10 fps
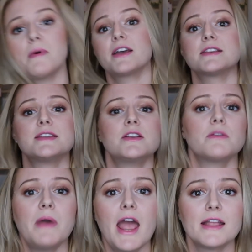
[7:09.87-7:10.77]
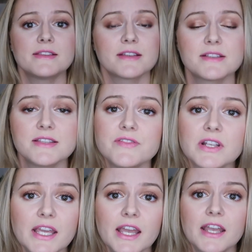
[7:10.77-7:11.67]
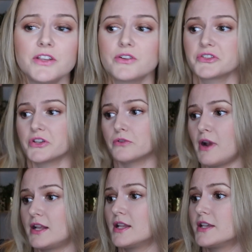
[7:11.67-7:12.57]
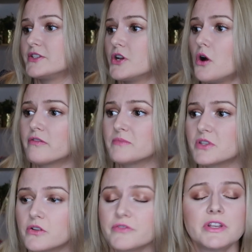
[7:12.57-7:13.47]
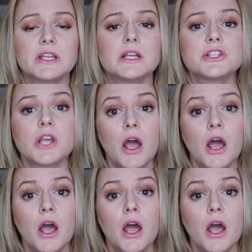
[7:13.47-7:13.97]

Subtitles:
by the seat of your pants like Stephen King and you're just gonna write it as you go from start to finish.